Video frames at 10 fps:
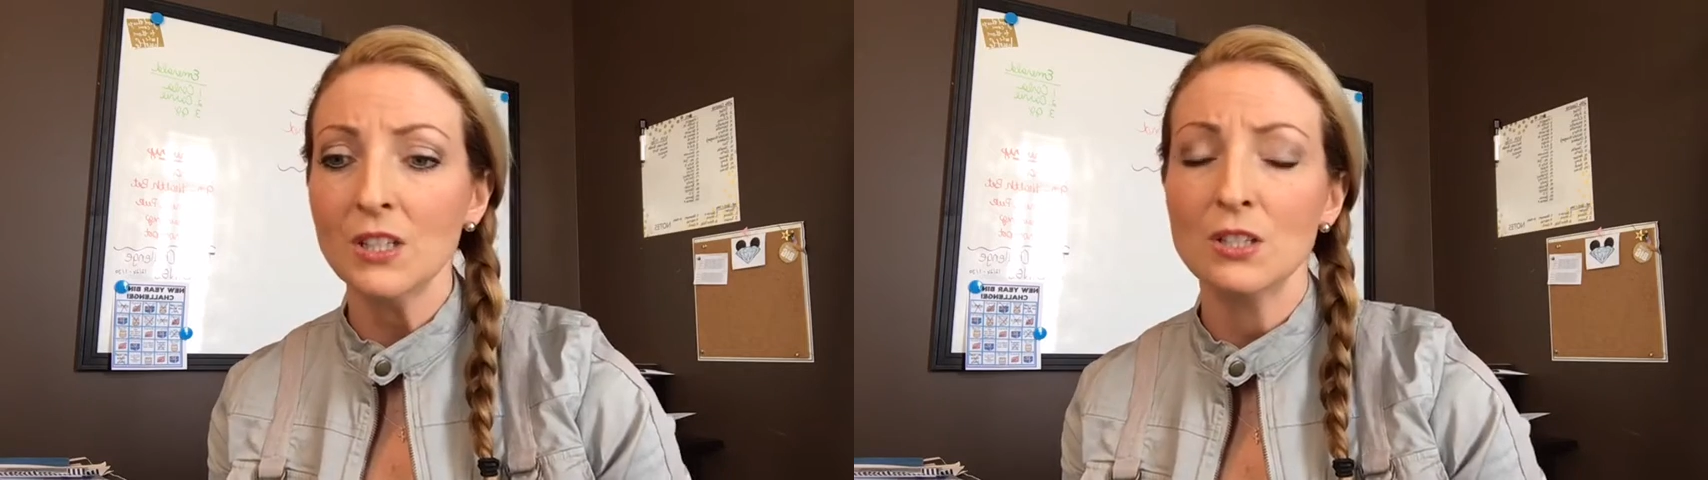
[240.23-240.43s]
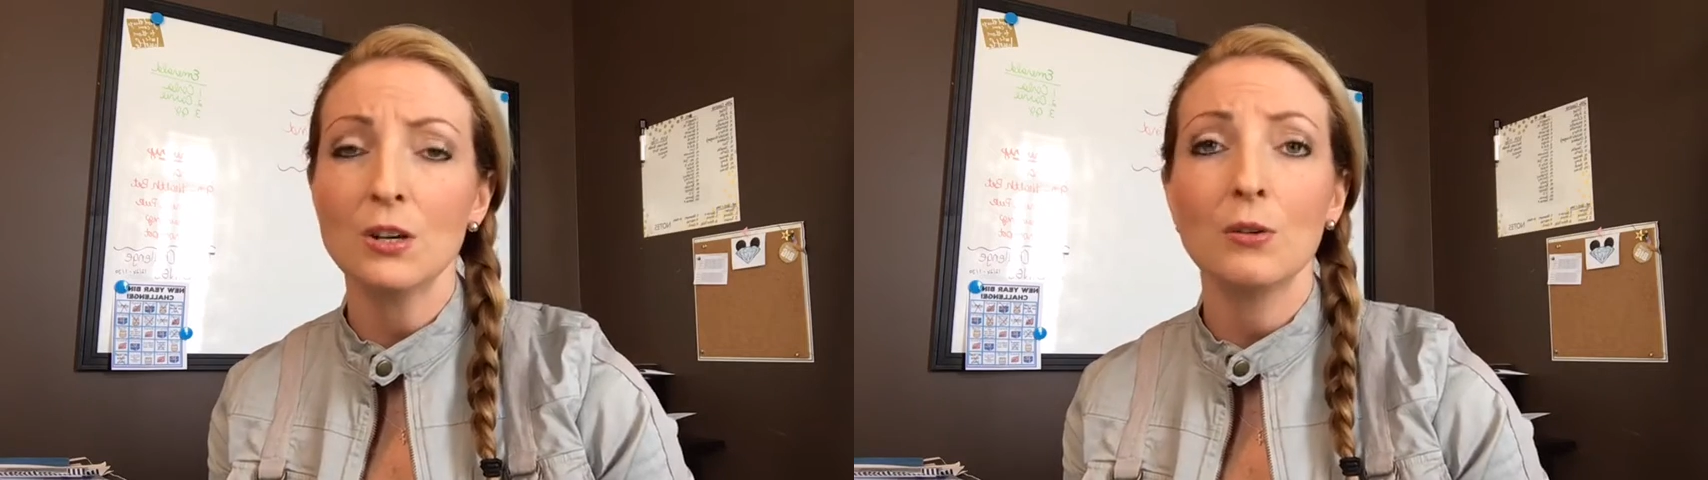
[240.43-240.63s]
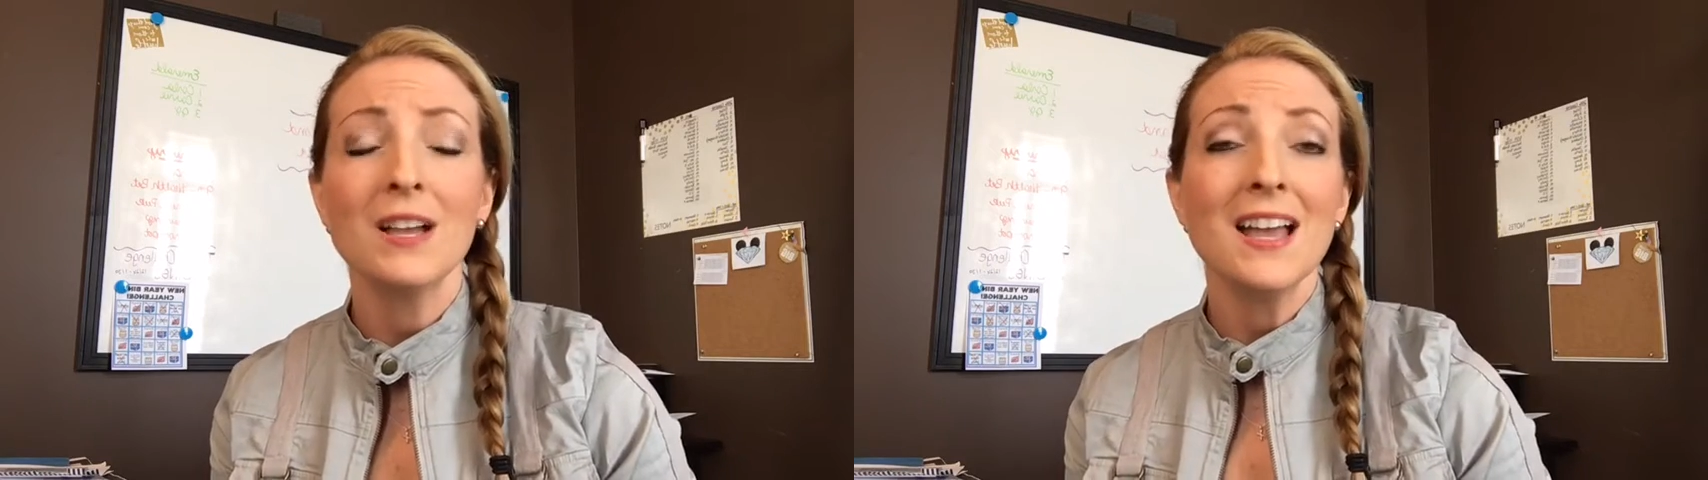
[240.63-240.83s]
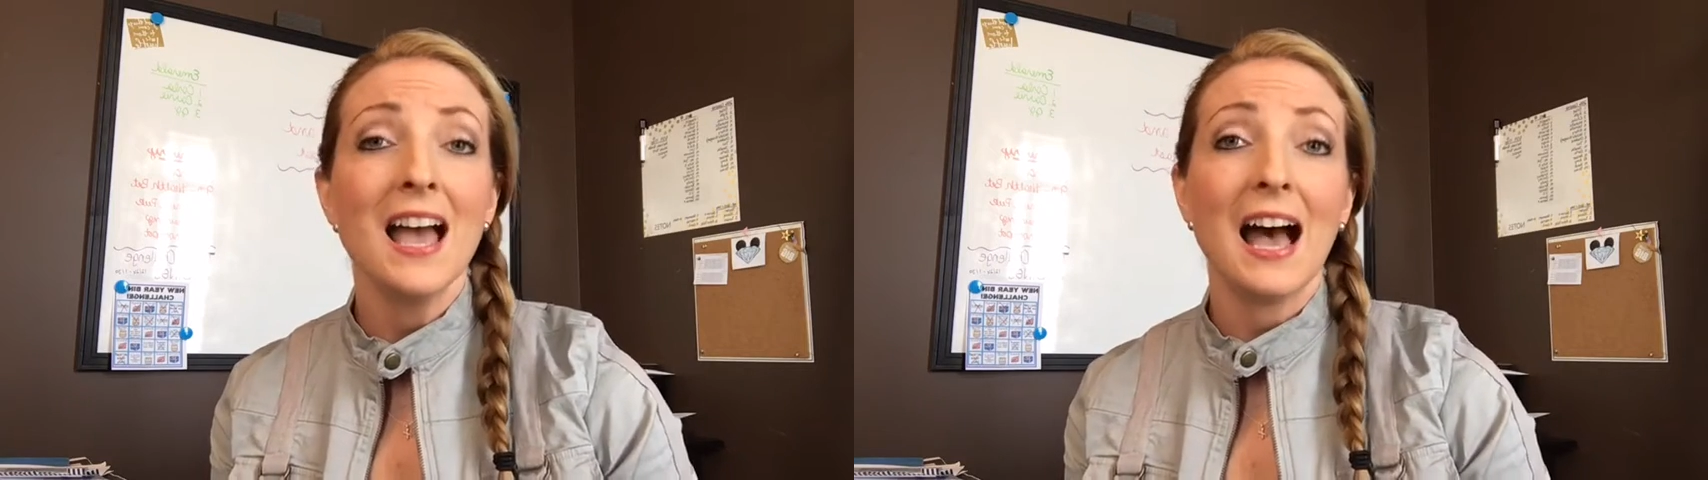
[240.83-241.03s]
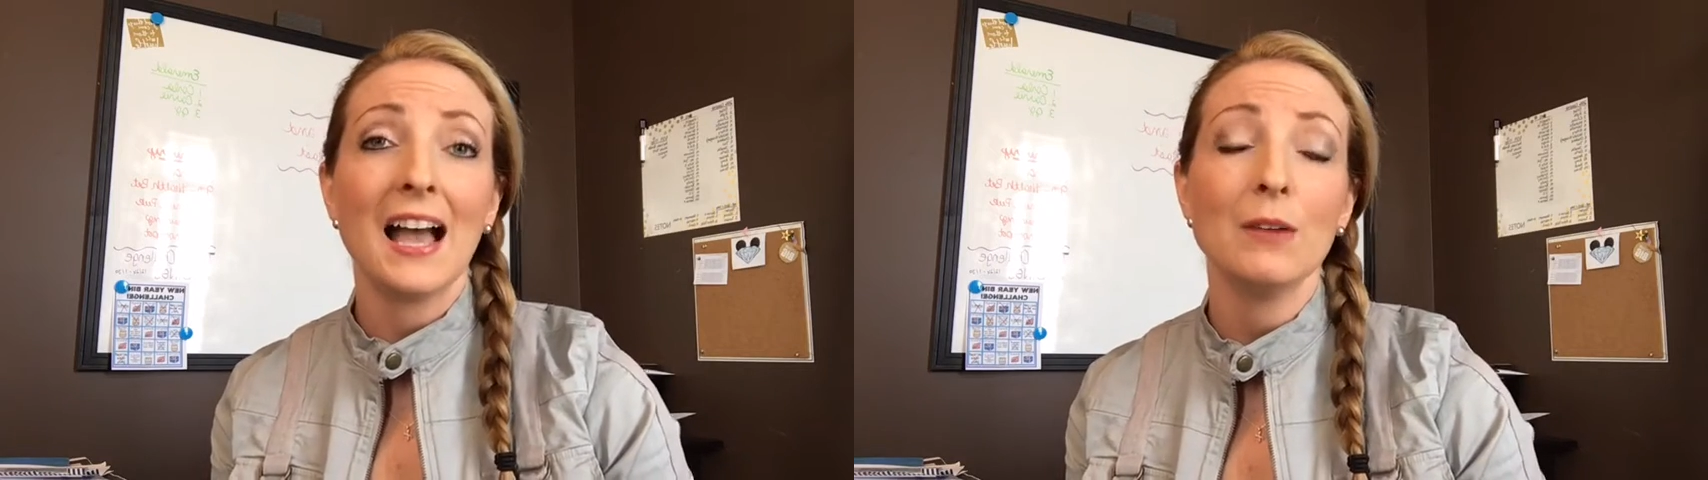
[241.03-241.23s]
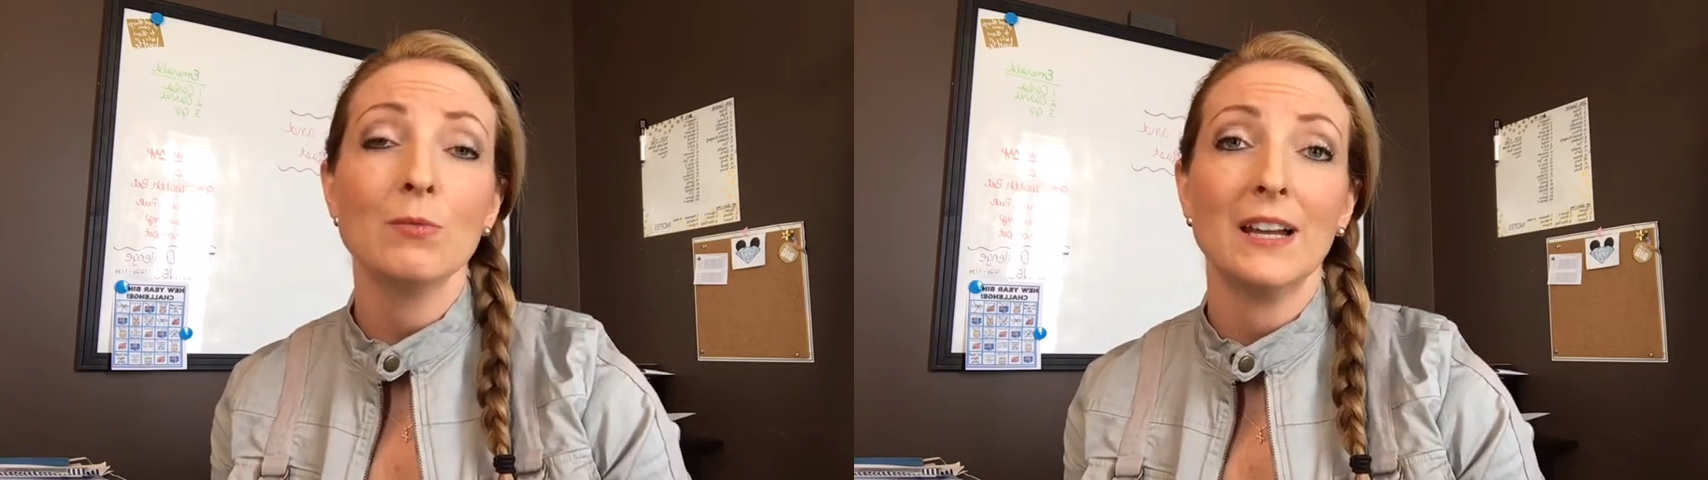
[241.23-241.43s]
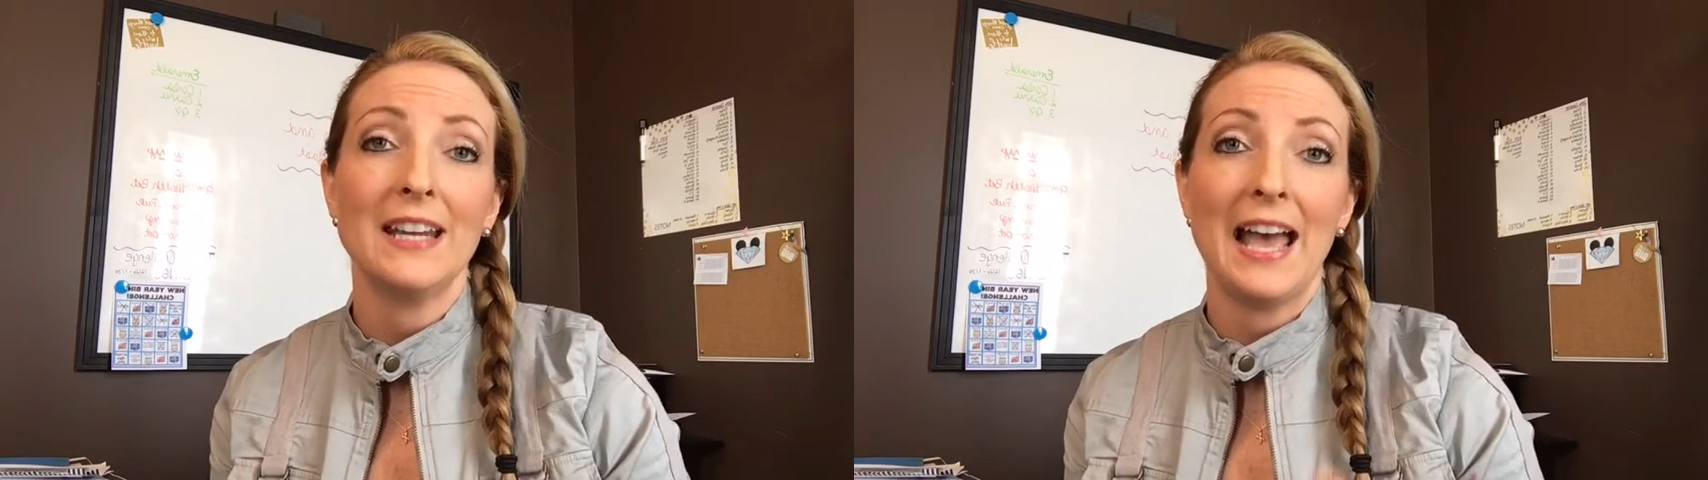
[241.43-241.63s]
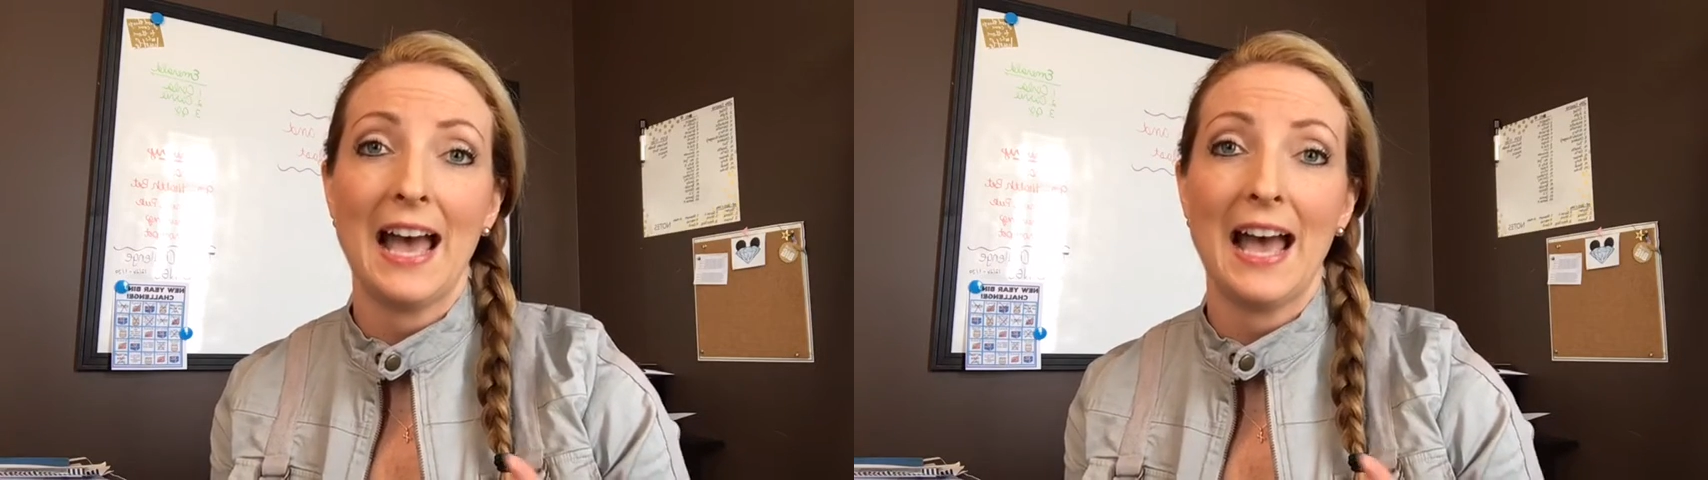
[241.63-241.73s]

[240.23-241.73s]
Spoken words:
So I run